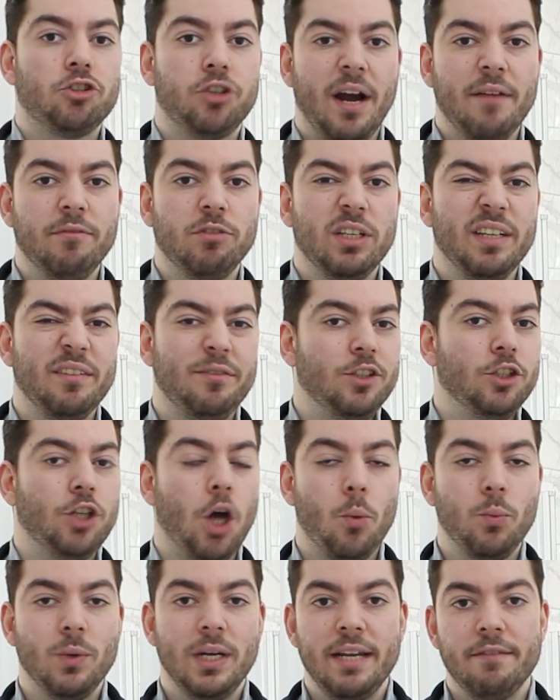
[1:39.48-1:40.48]
travel if you
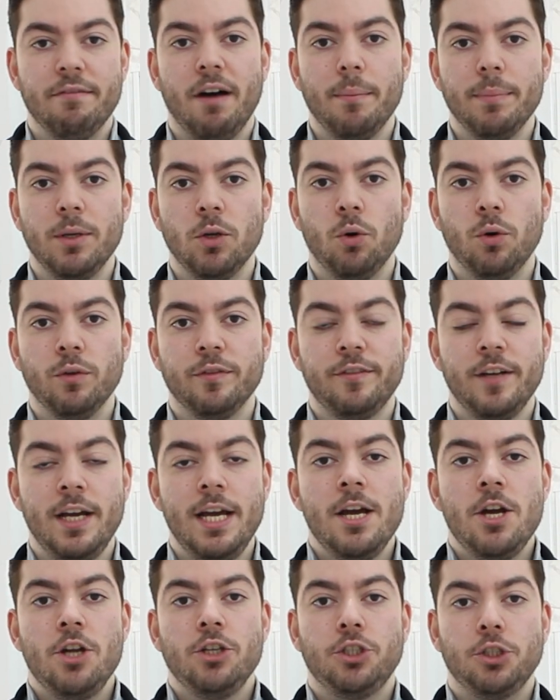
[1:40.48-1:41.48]
don't live up north
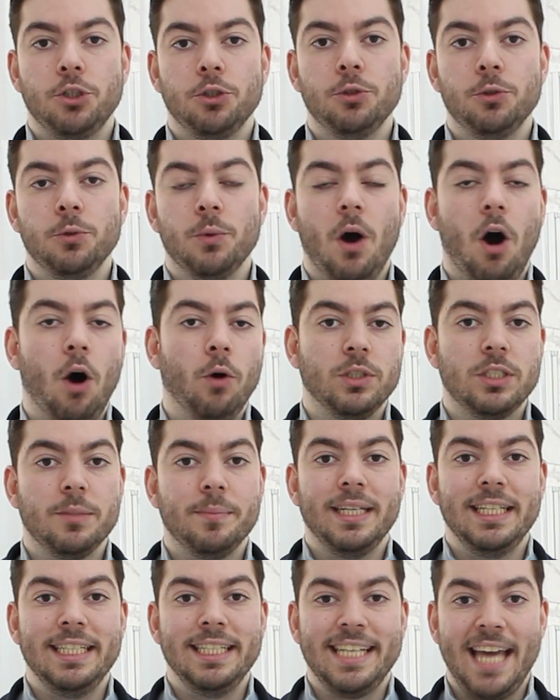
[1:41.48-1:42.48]
to
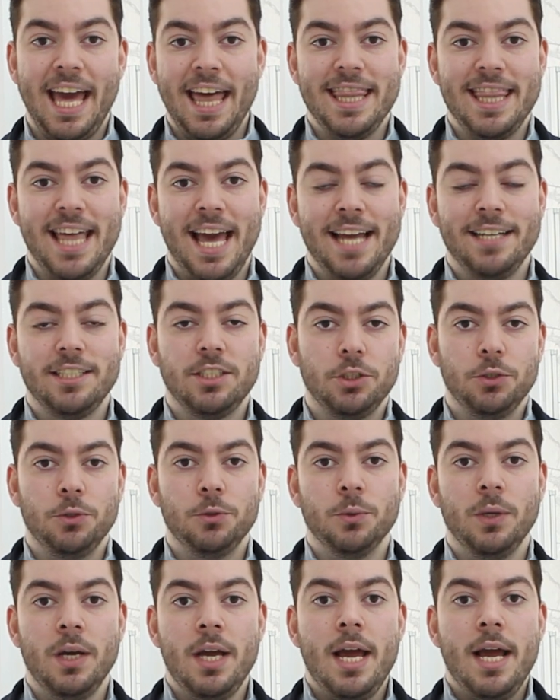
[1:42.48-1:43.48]
ultimately get there
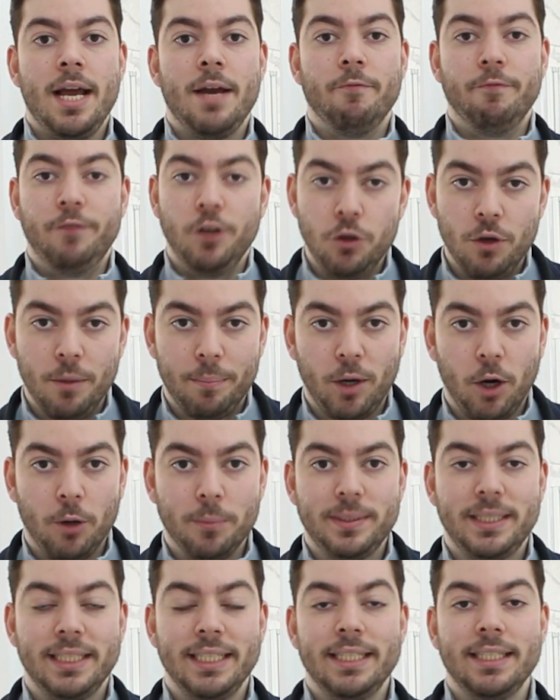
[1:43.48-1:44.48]
to view the
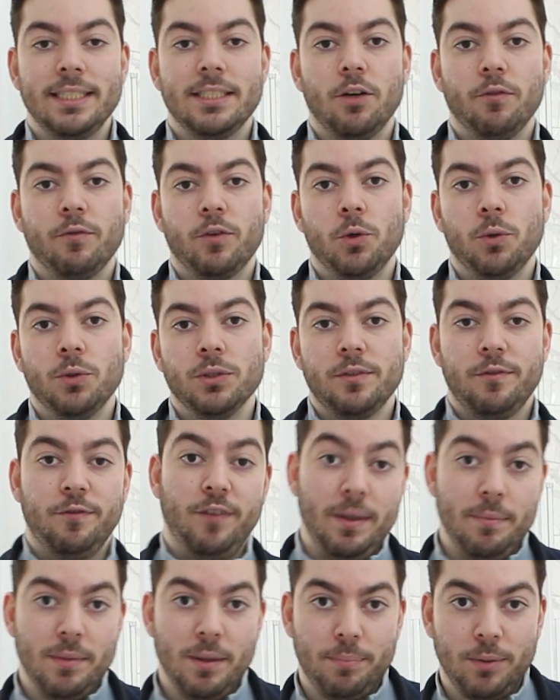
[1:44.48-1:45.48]
properties, of course,
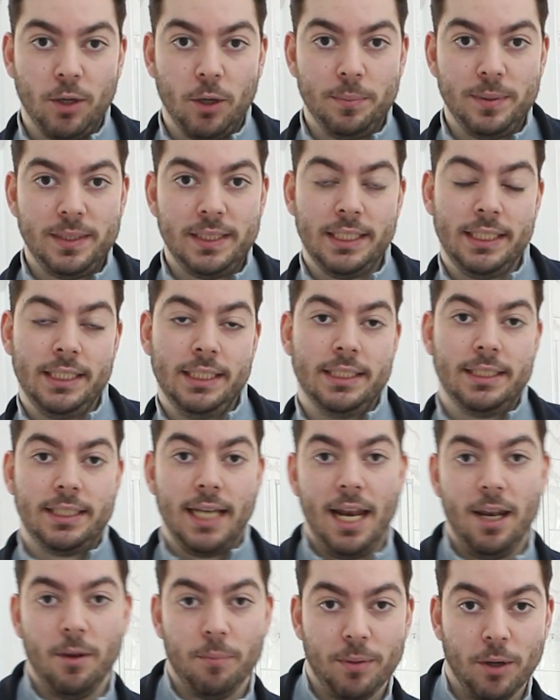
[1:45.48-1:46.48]
flip the property,
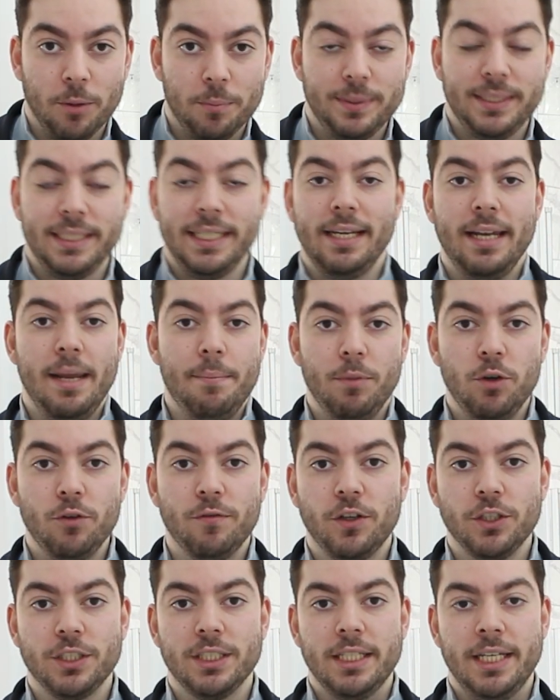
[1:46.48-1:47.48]
sell the property, and then move
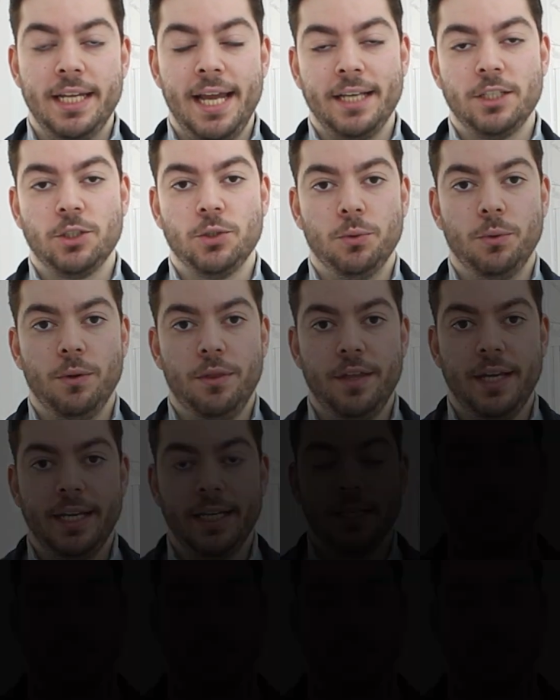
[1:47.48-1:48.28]
on to the next sort of thing.